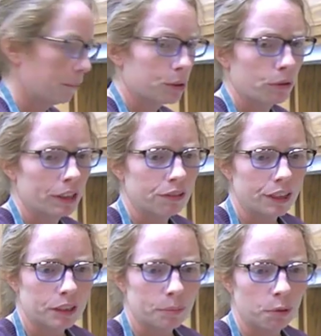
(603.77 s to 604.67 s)
So I do
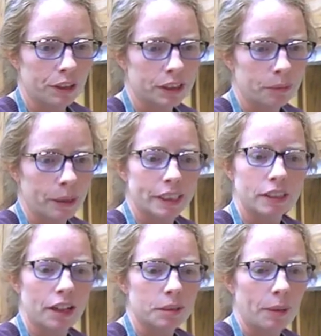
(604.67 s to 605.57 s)
need to pour this in my
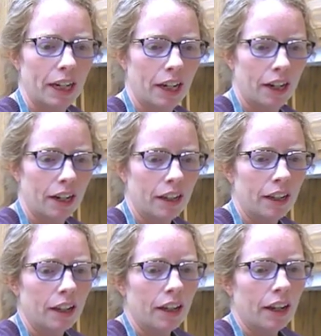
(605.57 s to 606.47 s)
saucepan
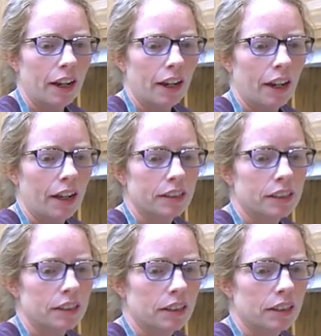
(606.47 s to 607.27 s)
and